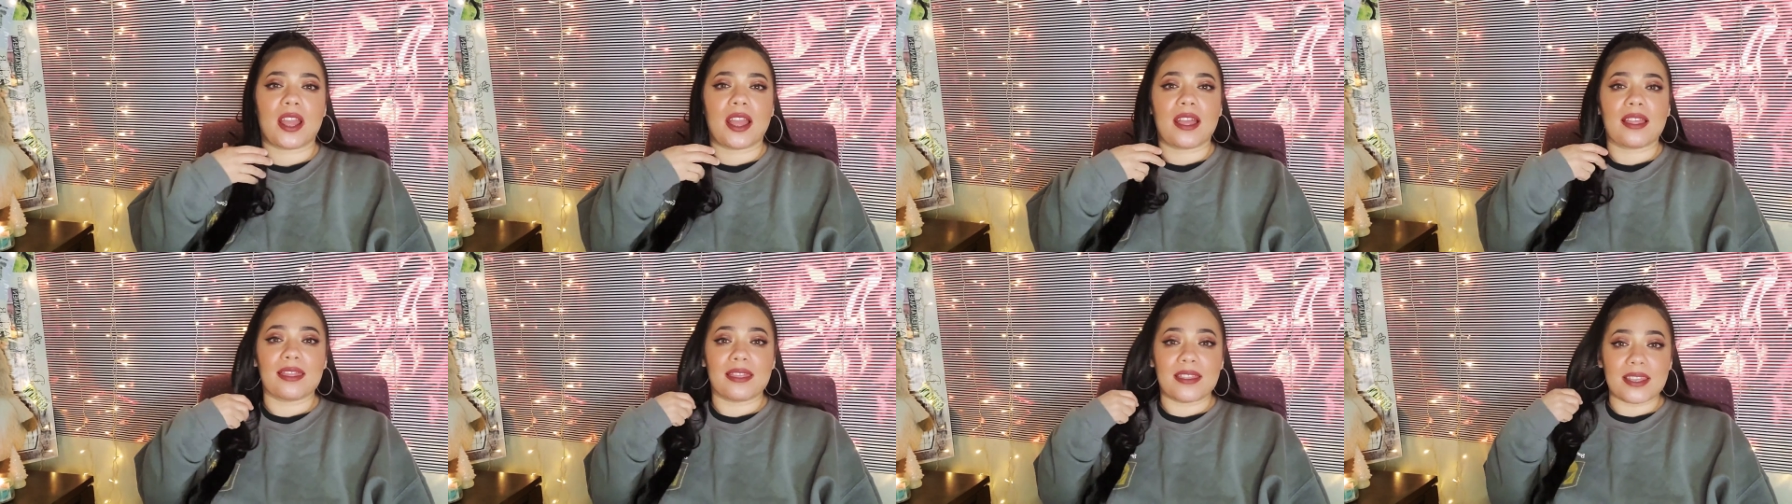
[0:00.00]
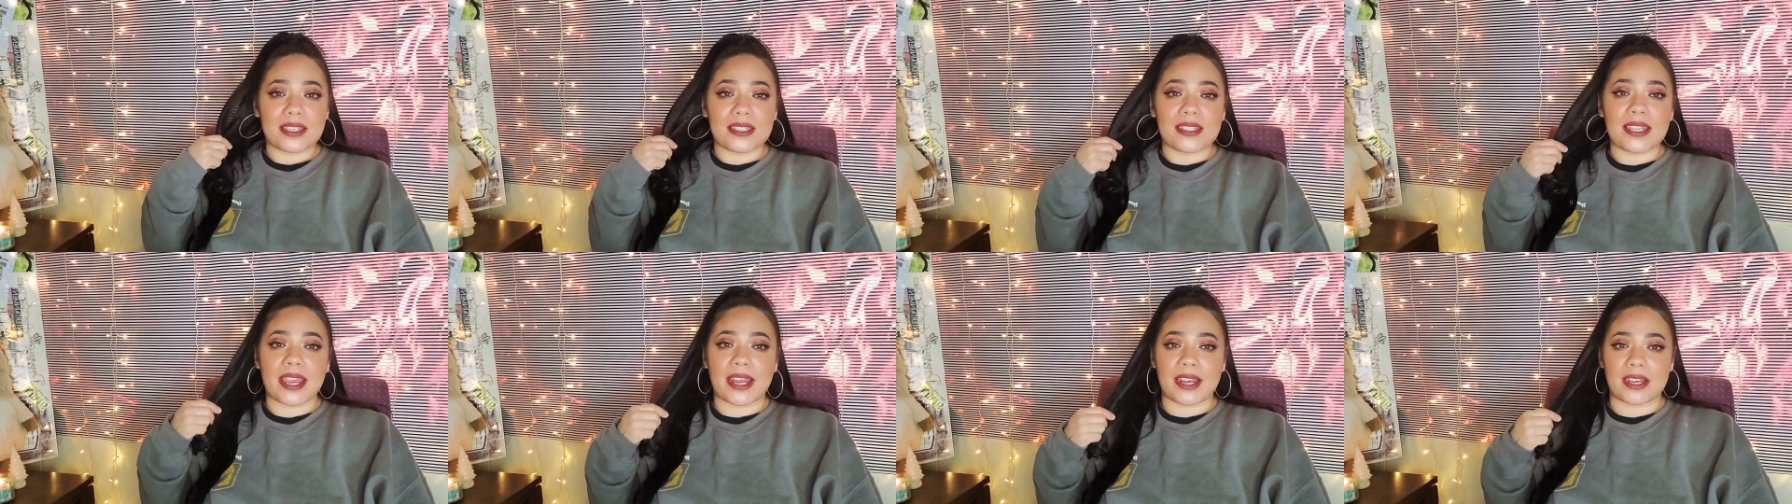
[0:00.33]

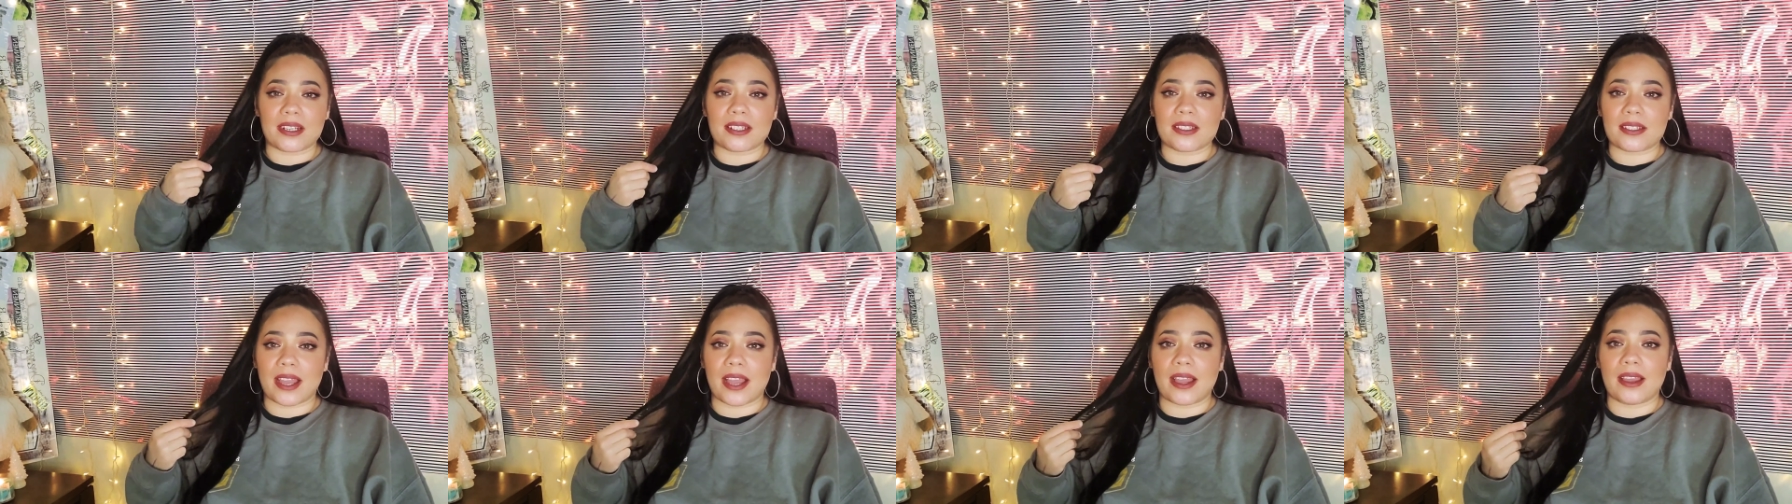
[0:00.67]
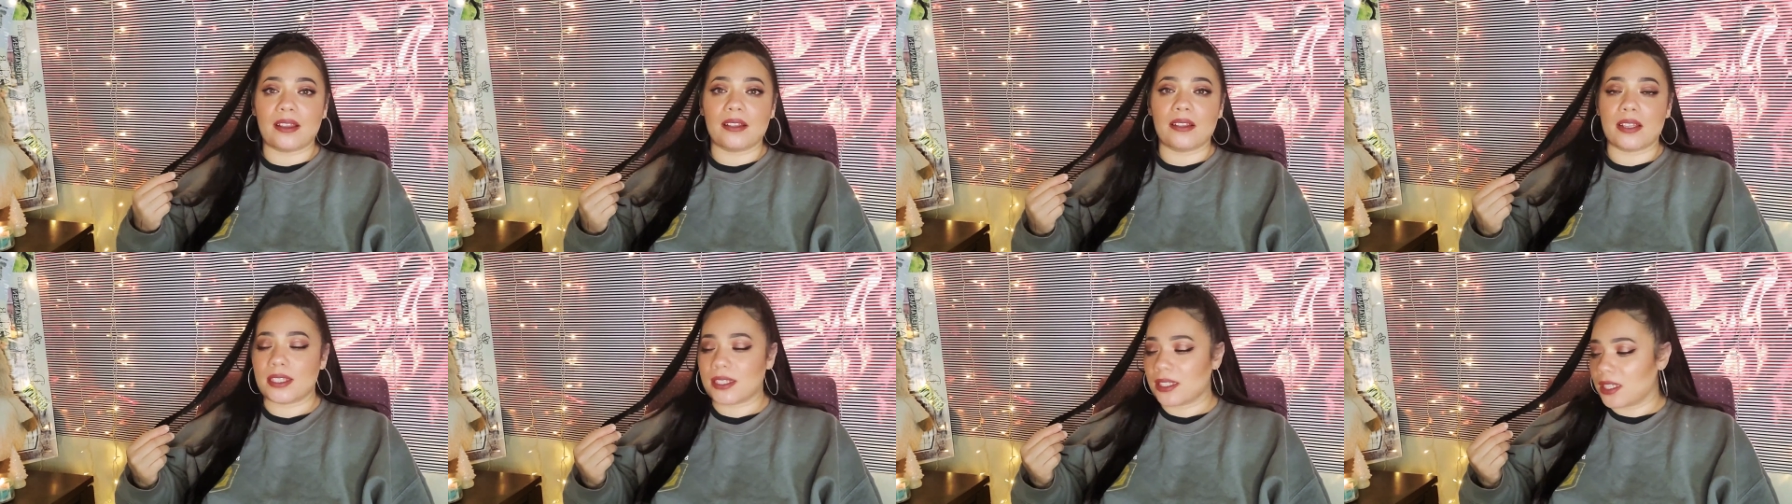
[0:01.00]
This
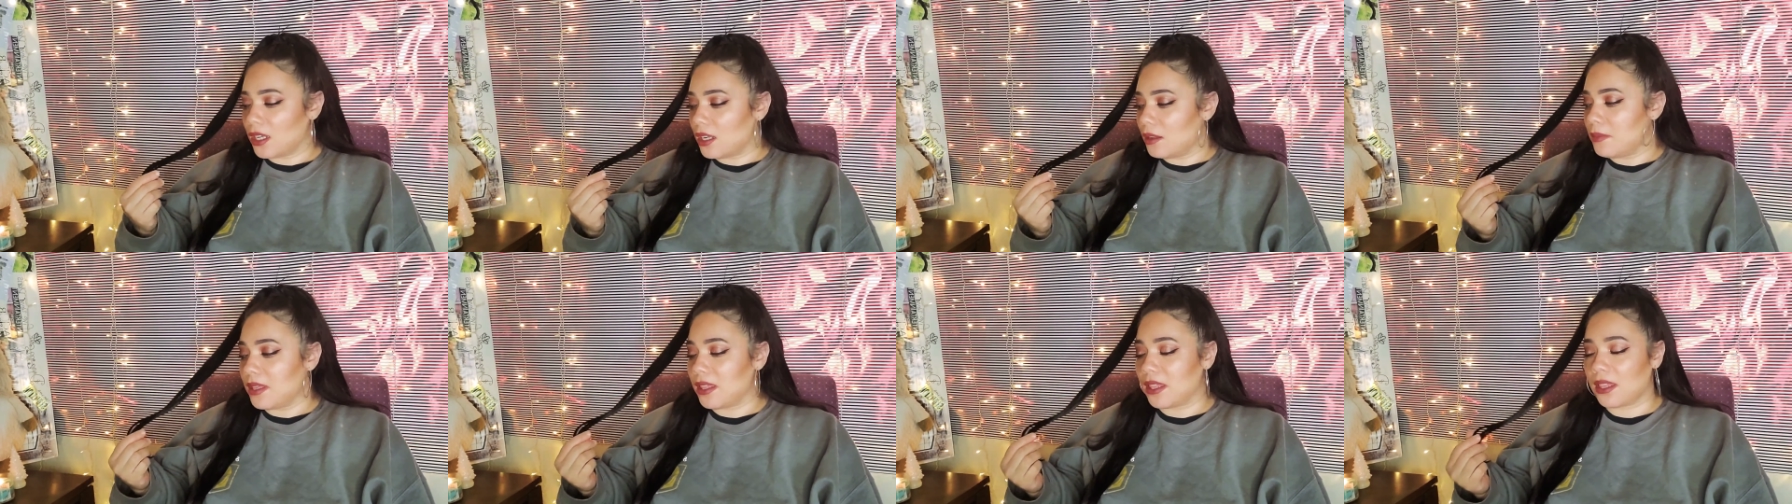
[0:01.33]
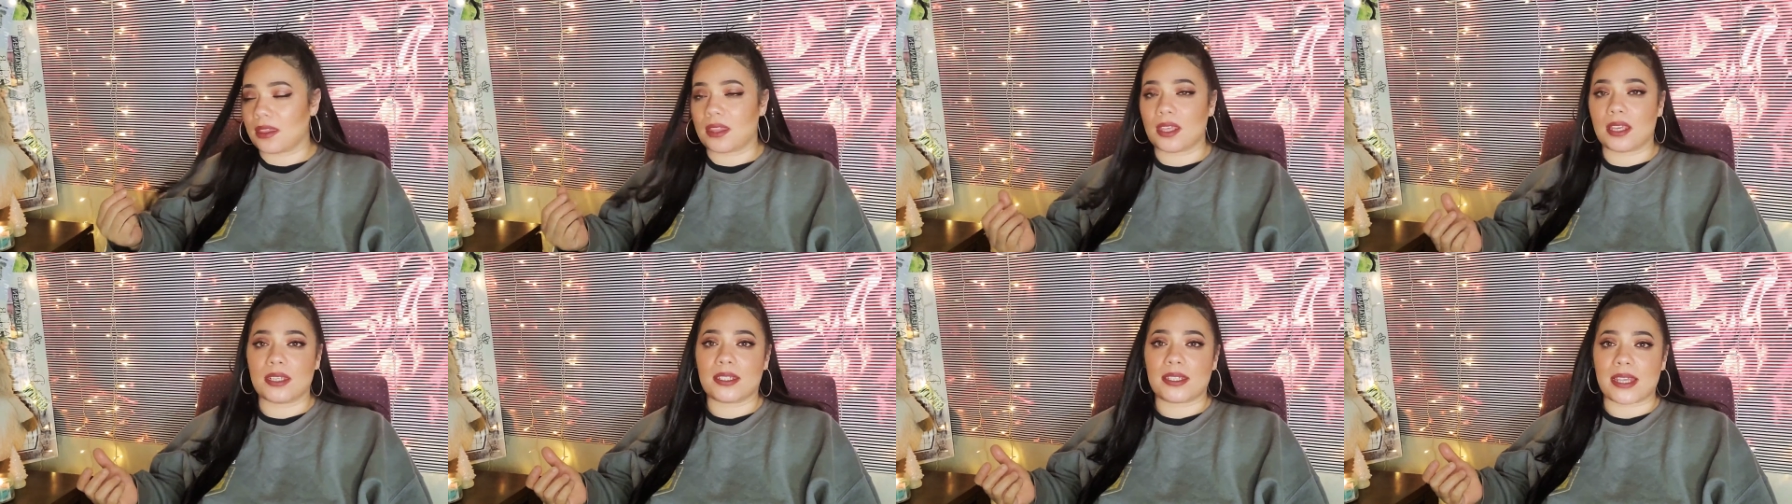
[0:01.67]
hairstyle is going to be the
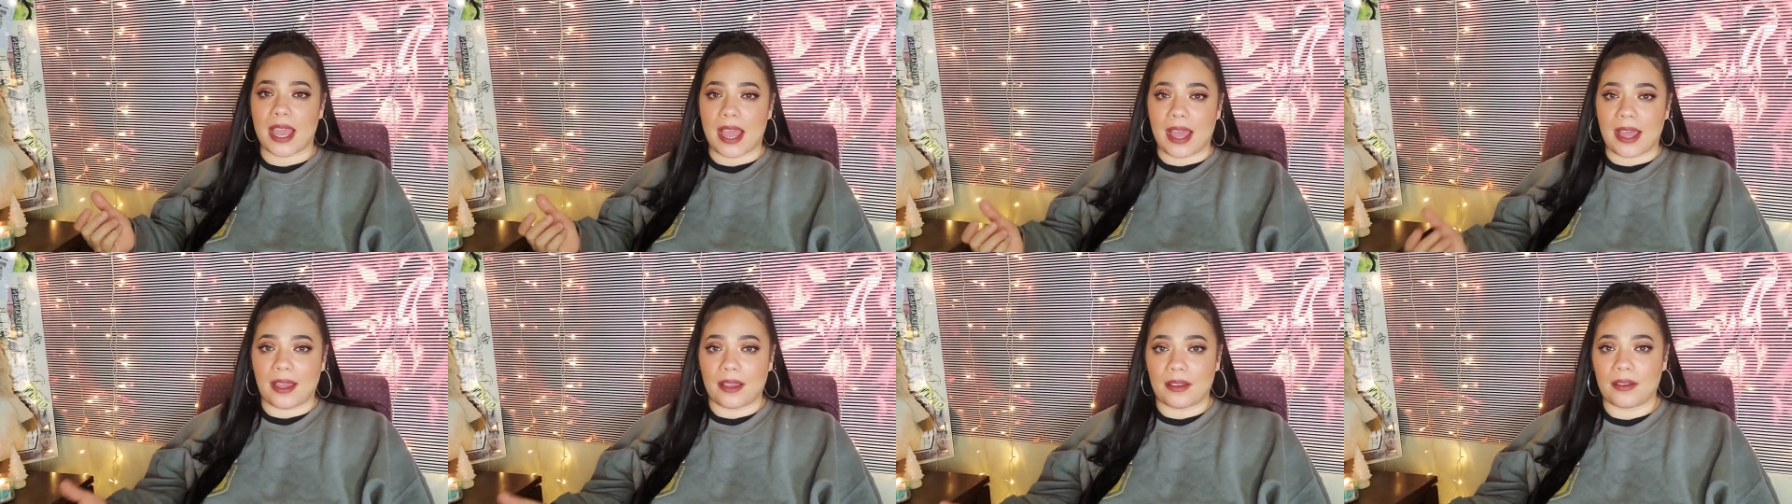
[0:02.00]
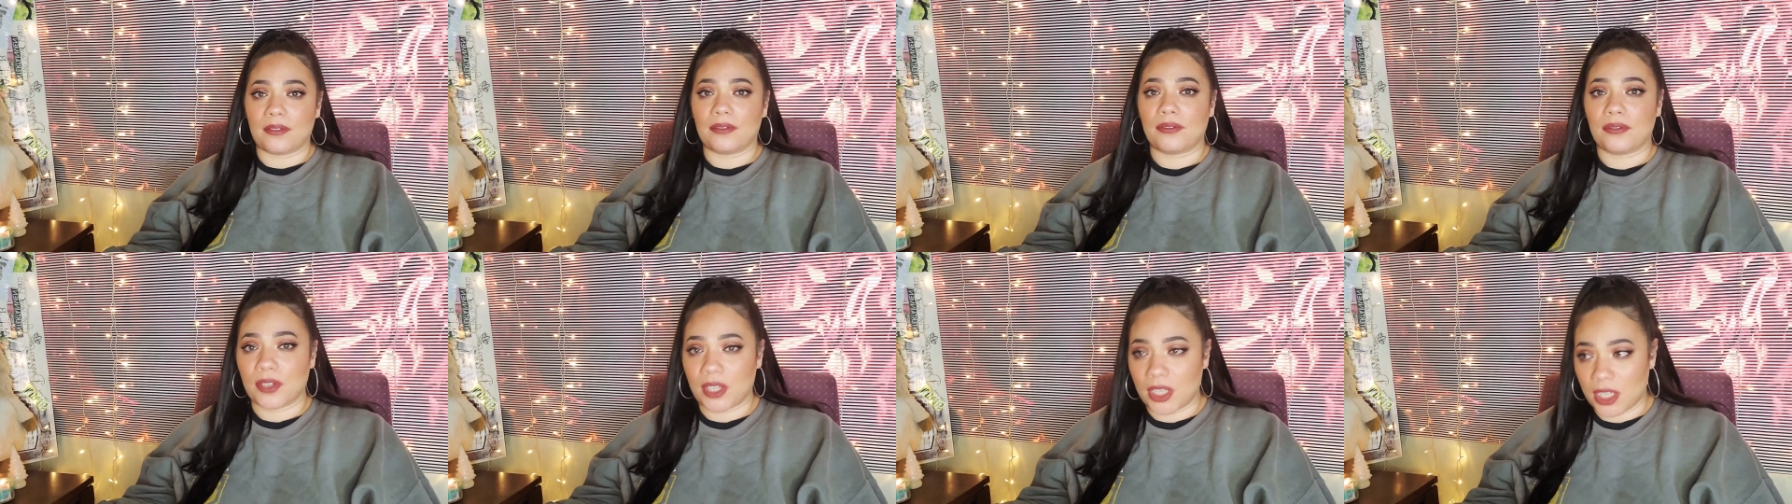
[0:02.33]
thing to
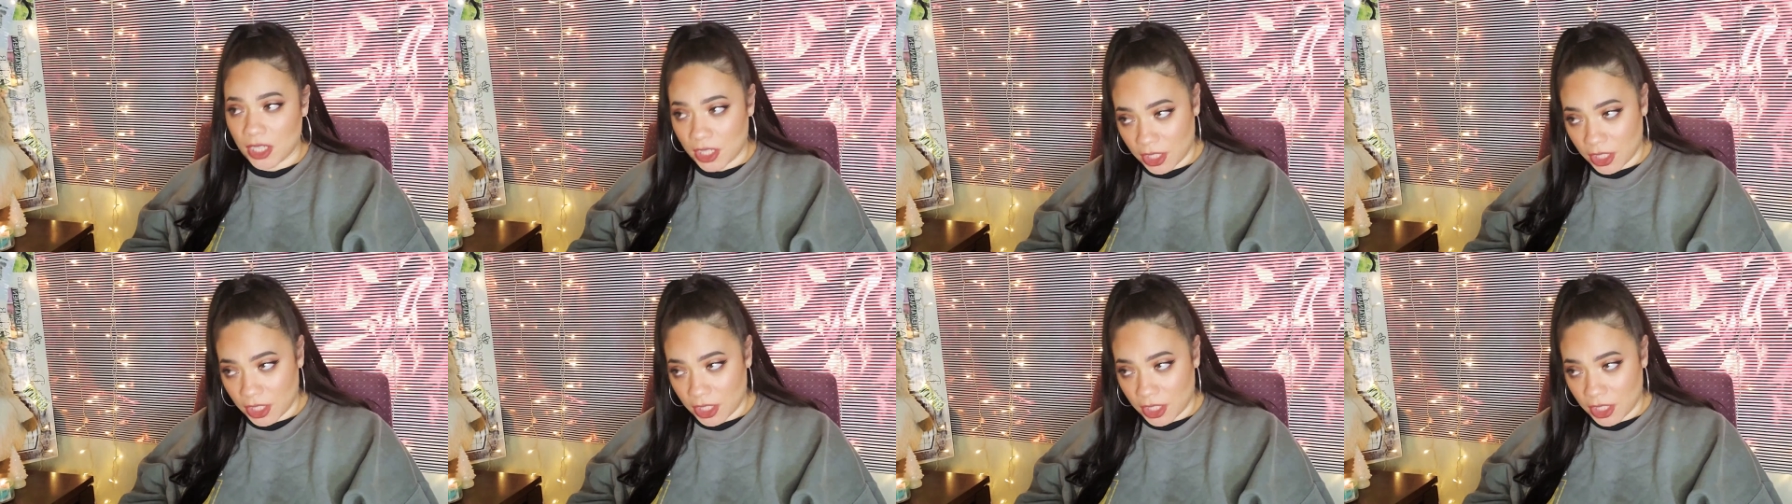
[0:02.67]
have